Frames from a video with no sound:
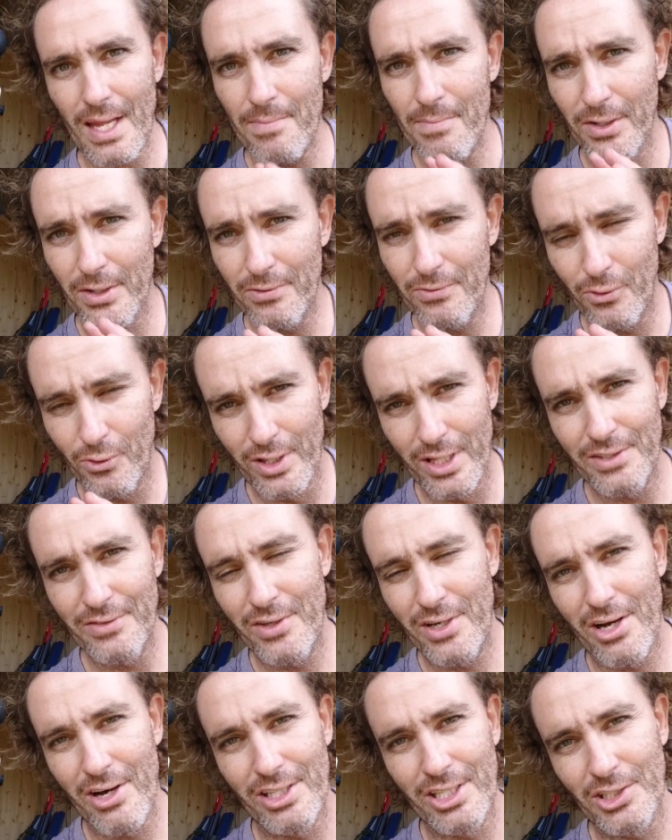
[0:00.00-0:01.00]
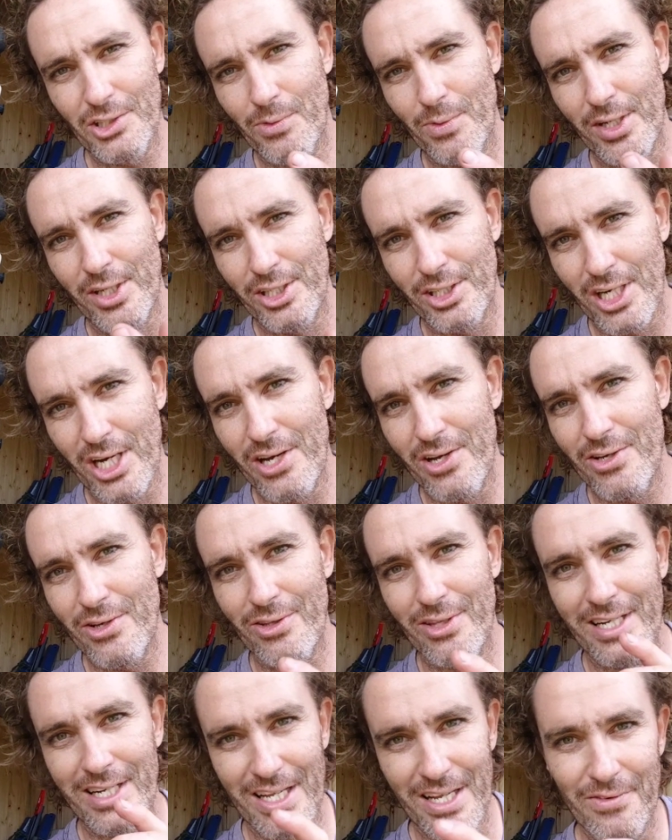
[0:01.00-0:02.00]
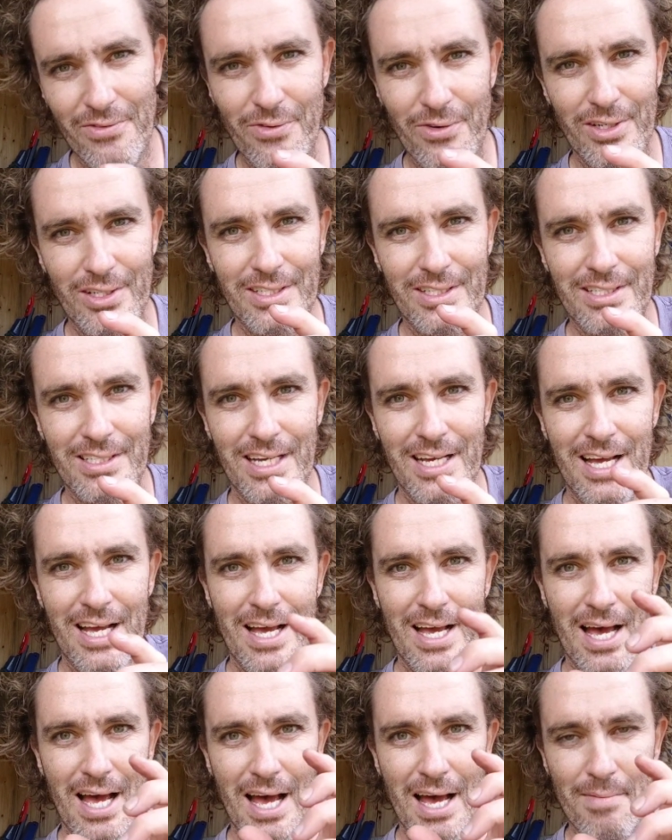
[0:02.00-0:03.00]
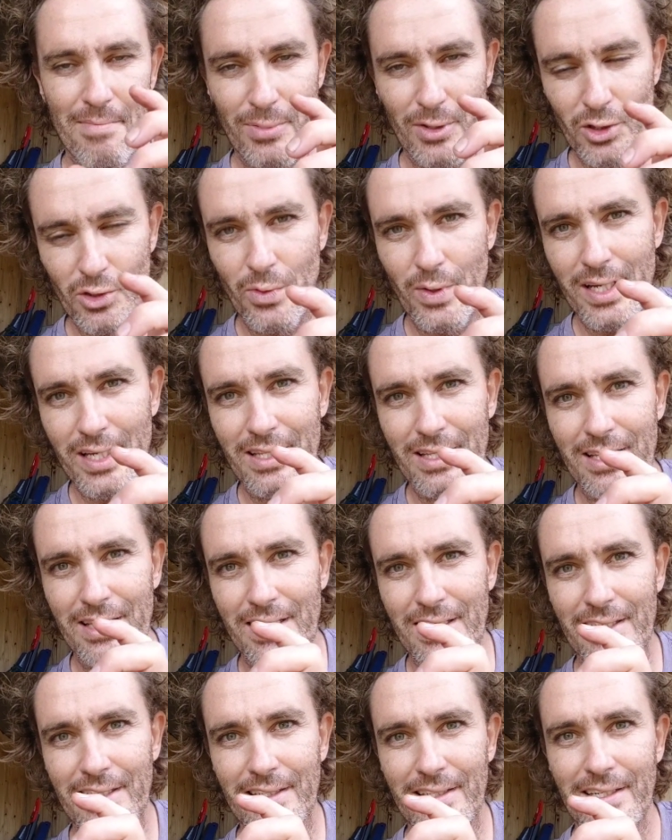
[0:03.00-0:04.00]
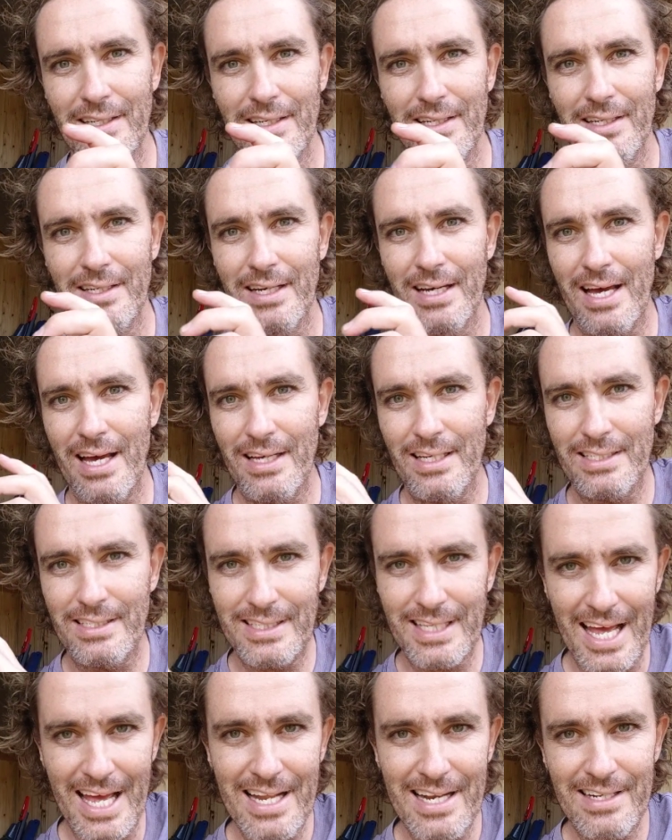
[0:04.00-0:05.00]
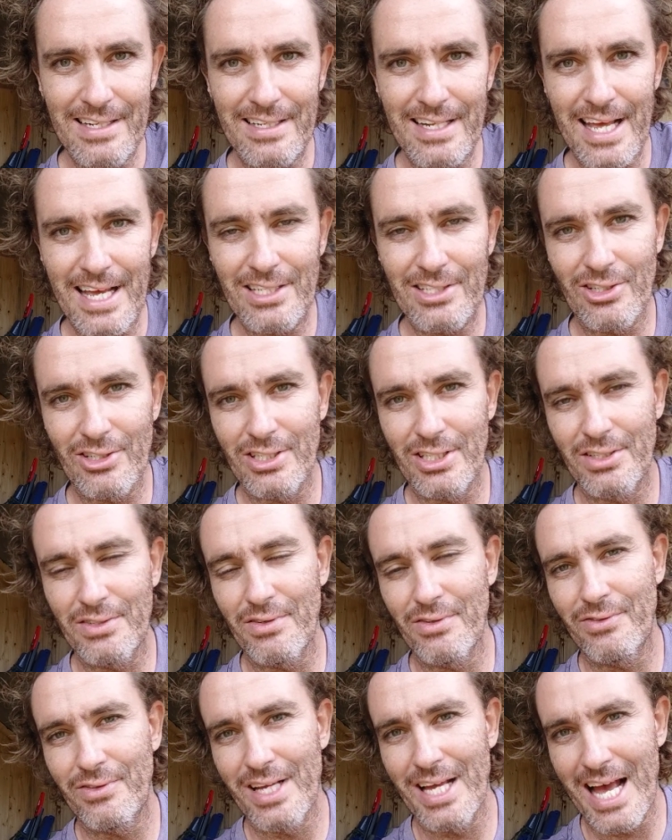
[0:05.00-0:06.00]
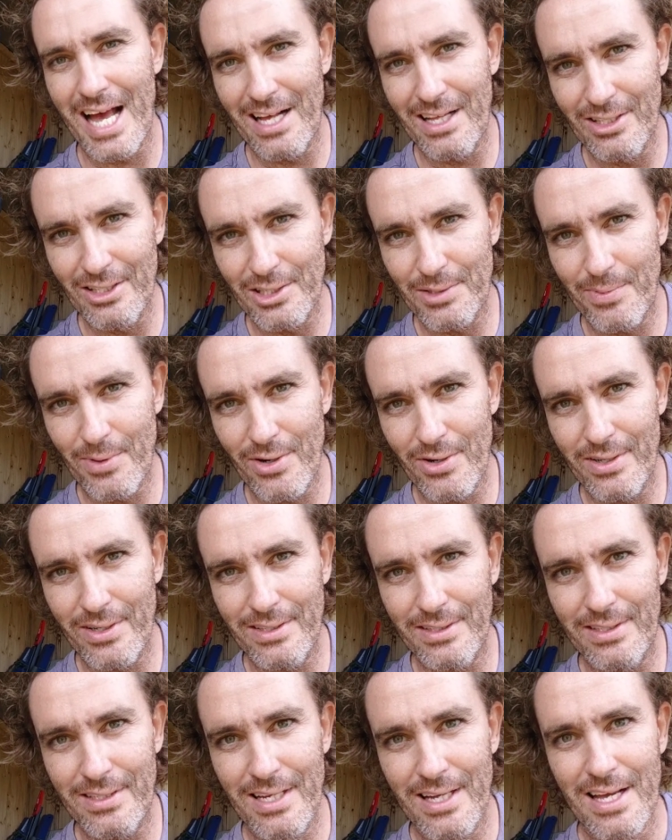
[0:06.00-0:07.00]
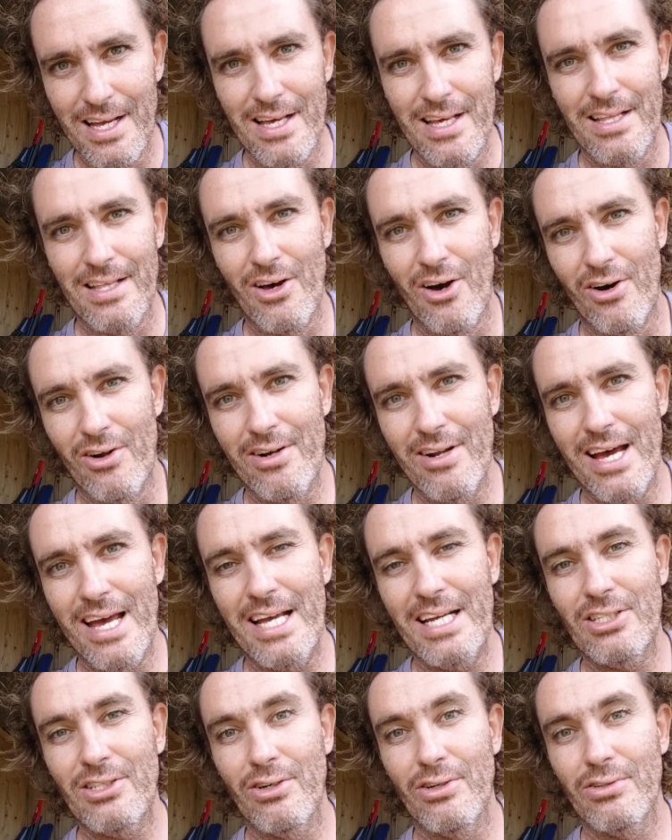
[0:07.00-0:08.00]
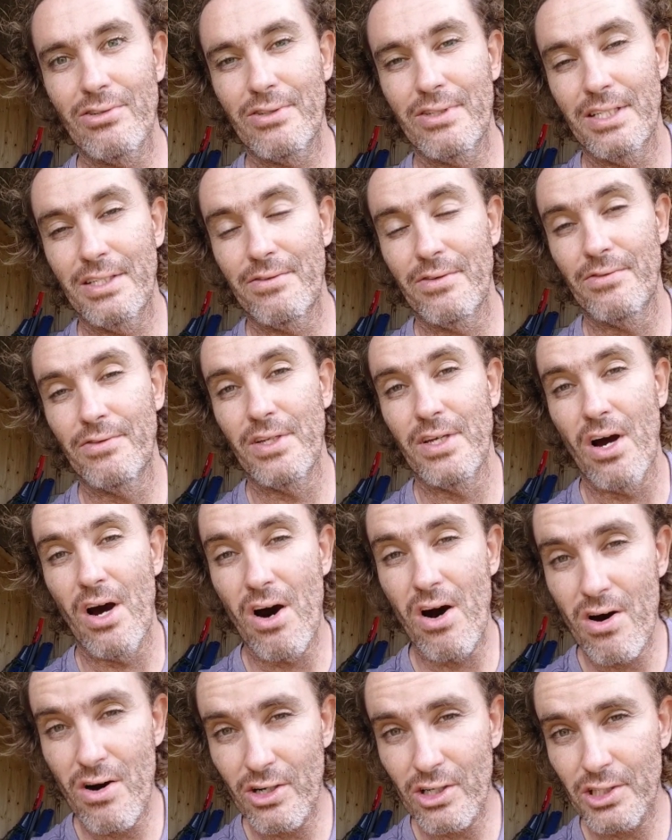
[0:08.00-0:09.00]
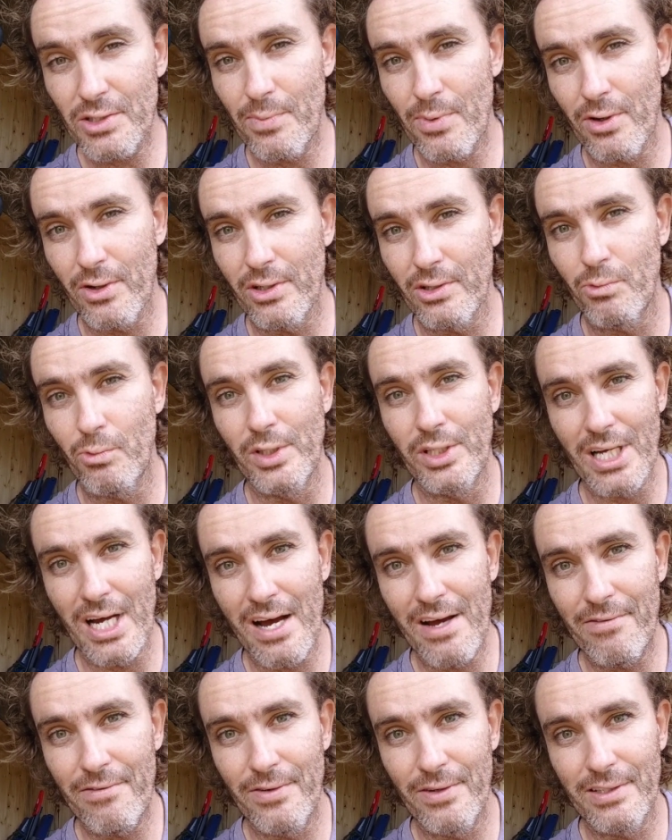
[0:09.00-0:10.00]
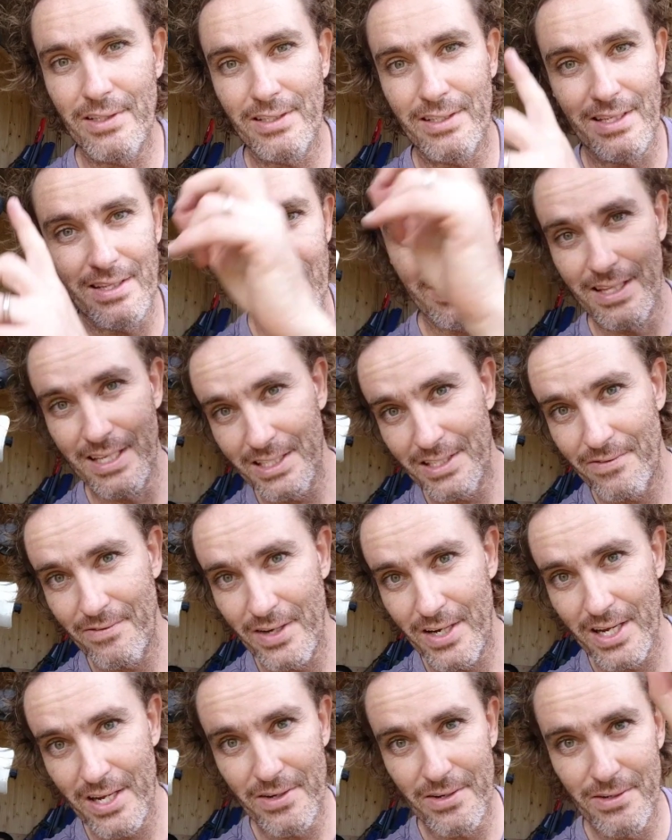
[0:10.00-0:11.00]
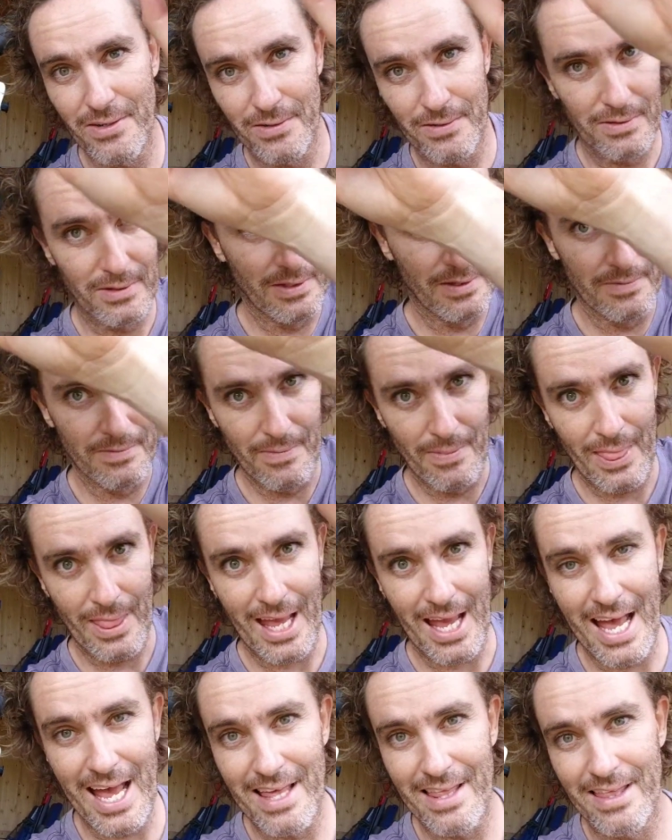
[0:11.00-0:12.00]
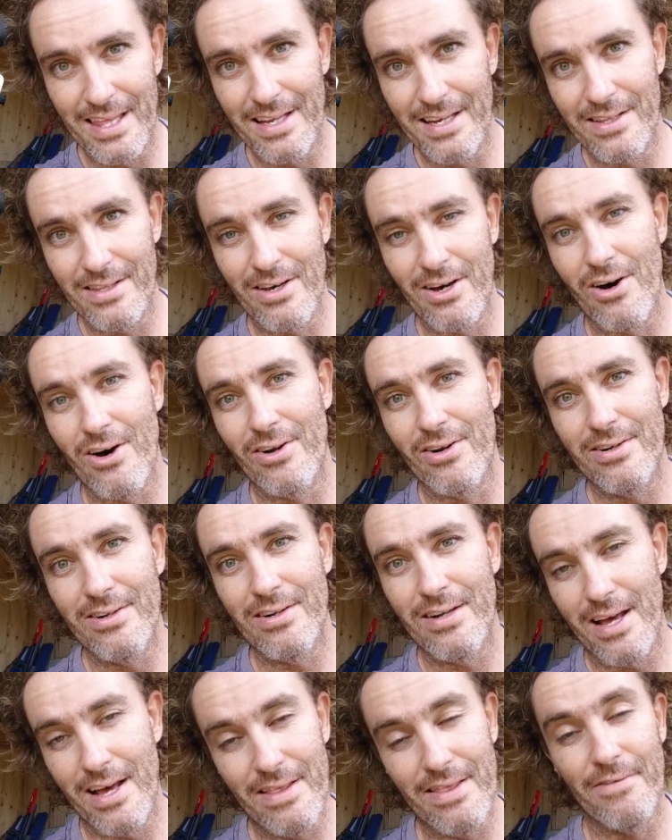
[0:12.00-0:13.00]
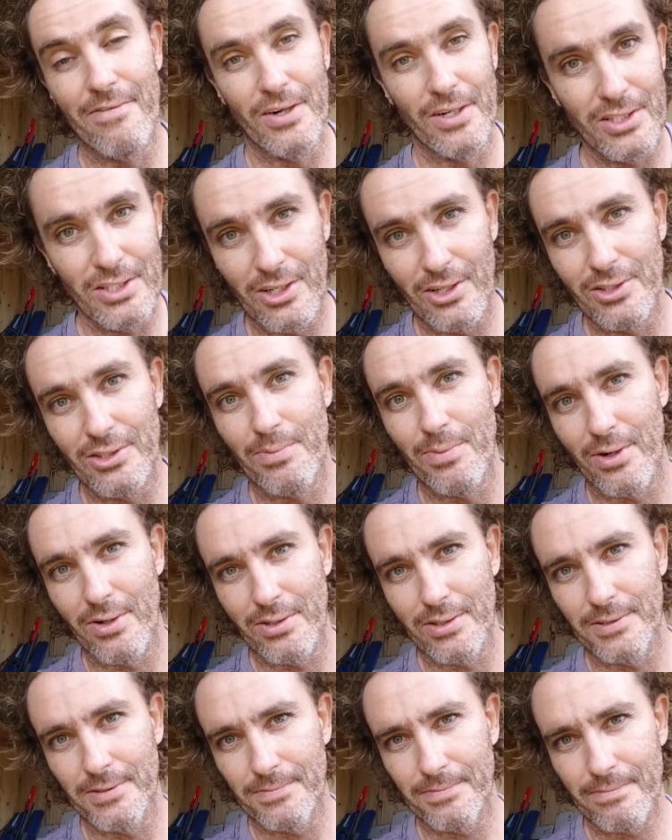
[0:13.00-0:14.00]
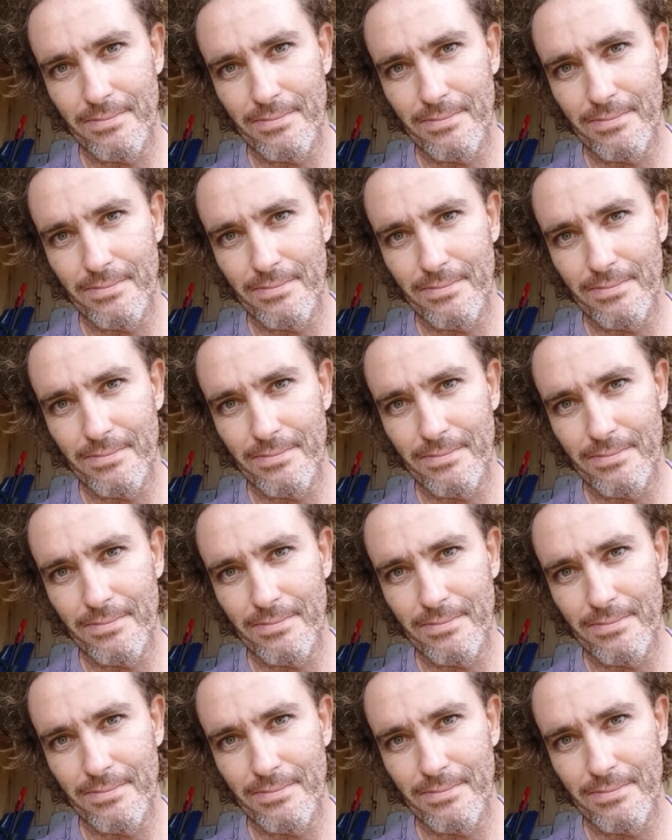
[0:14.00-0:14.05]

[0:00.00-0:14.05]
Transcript: But for this video I just want to show you the difference between the standard XR650L sprocket, the Honda XR650R sprocket which I fitted in this video, and then the FritzCo sprocket.